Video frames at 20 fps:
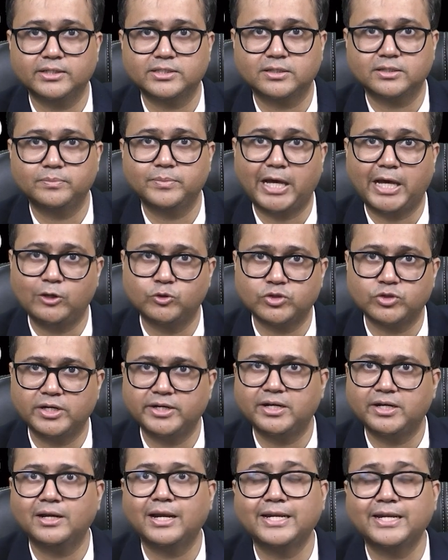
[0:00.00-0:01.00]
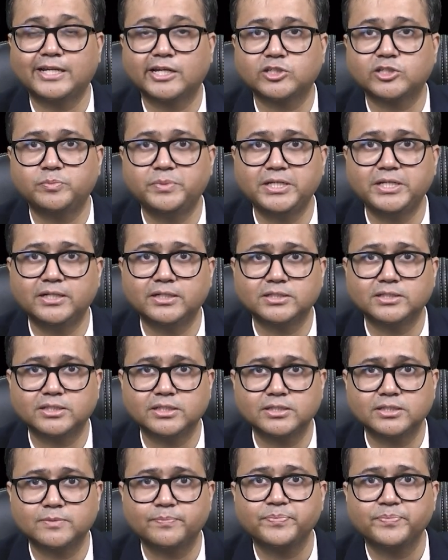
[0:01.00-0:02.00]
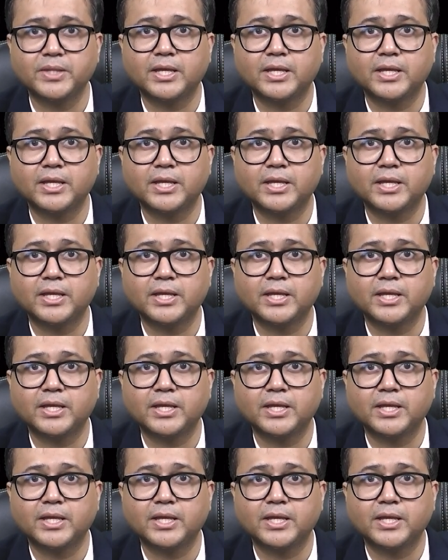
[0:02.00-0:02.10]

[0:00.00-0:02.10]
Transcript: some hallucinatory like experiences